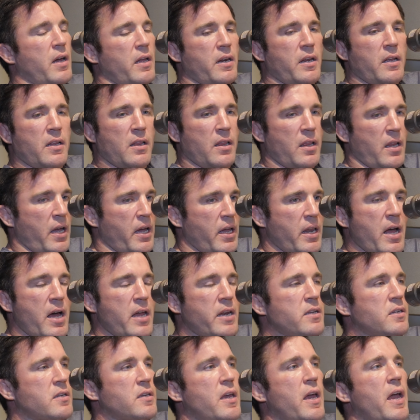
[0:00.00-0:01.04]
And he laid
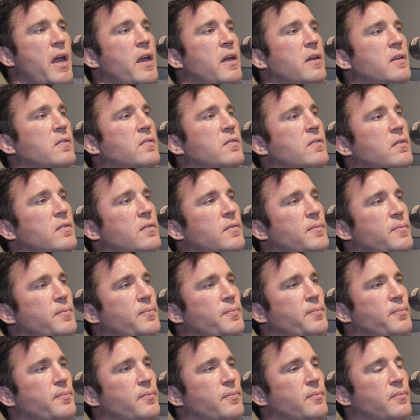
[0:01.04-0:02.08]
out his case.
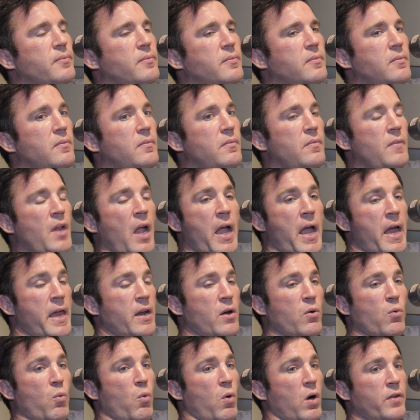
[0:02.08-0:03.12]
And
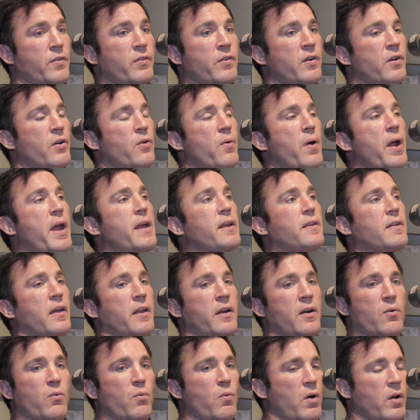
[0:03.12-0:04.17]
it wasn't great.
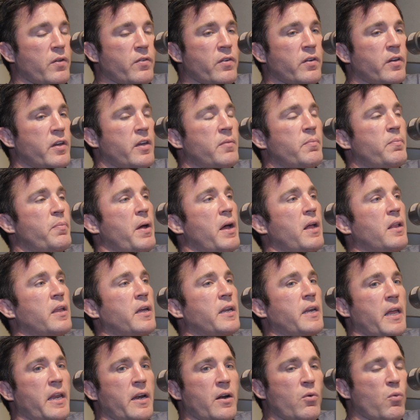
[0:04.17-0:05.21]
And it wasn't
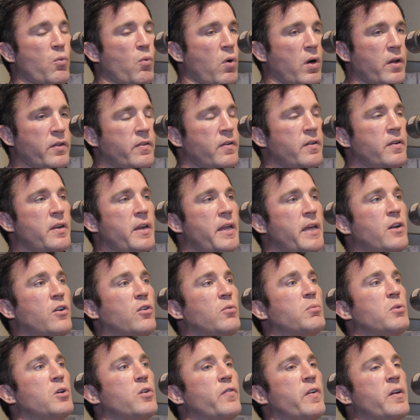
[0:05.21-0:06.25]
compelling. And it wasn't needle
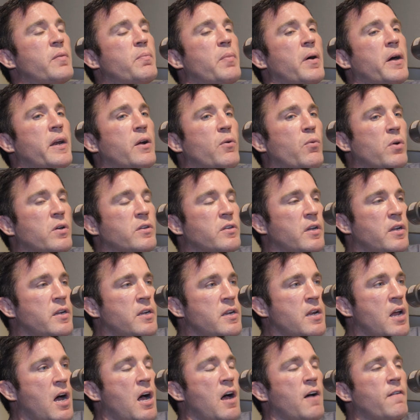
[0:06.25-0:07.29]
moving. But it was
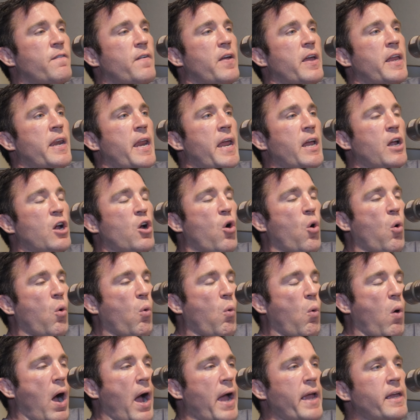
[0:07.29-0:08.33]
enough in a
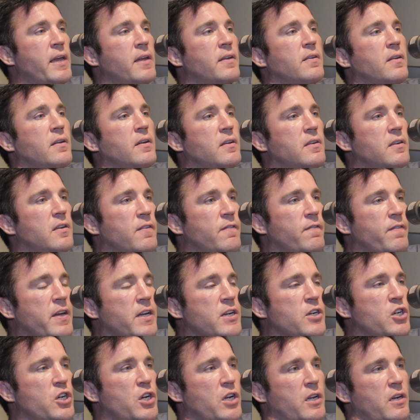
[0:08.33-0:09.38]
quiet
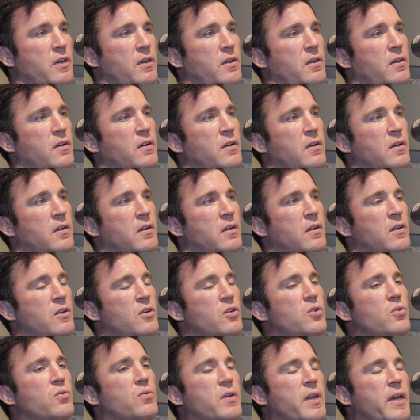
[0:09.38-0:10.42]
division
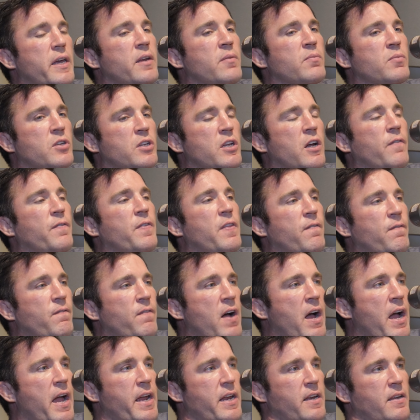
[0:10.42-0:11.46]
to get himself the
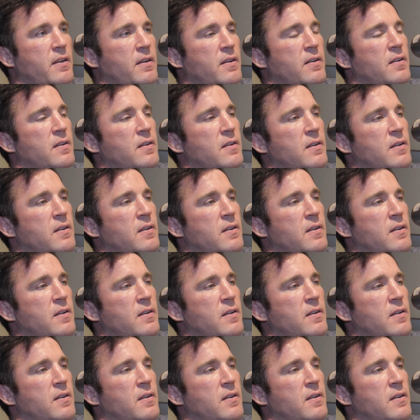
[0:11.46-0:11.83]
fight.